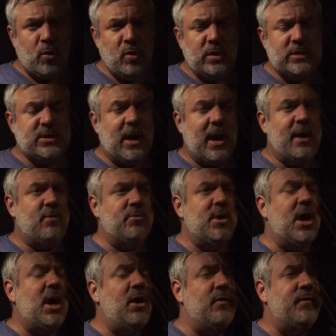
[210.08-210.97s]
So I don't
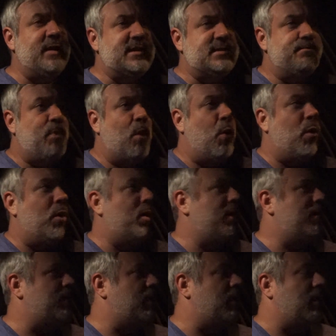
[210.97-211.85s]
know if he's
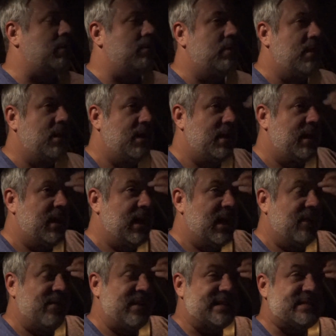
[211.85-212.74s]
bored or
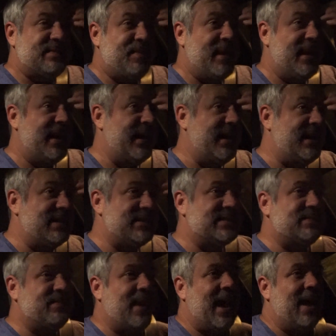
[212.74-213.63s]
if he's
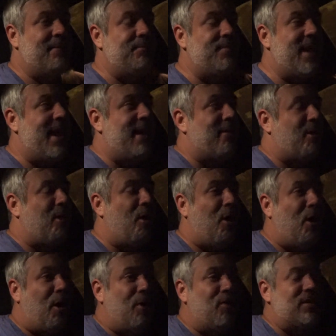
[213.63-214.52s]
pissed, but I'm there
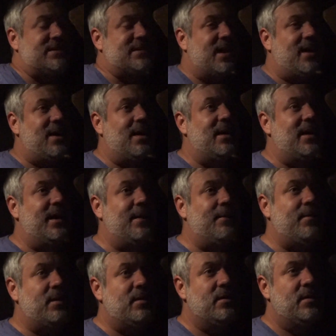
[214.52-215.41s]
all the
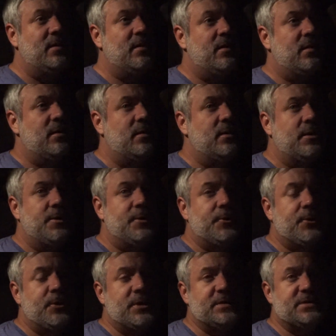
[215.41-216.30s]

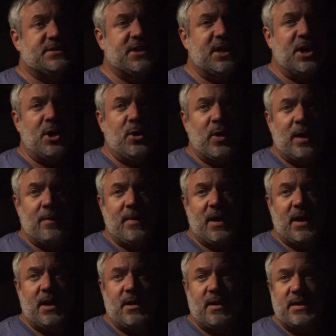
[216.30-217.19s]
time. So, I
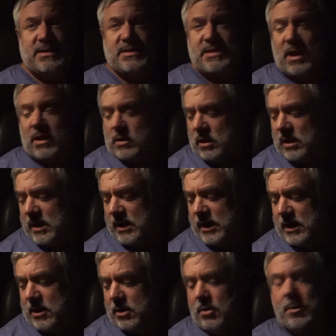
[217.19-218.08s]
mean, it's not
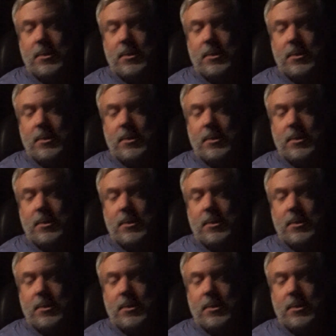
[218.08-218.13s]
like